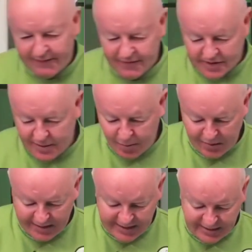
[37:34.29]
for example,
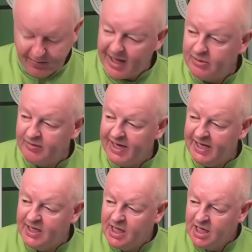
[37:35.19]
when I did my
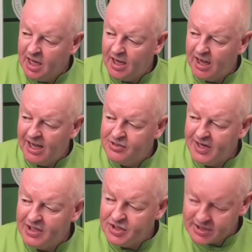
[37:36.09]
green
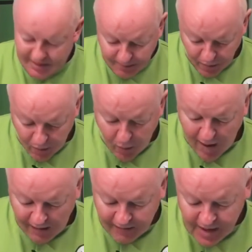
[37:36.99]
hydrangeas in book
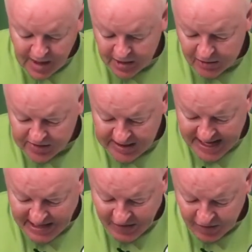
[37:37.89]
1, you'll see how
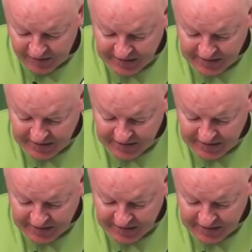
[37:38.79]
you got those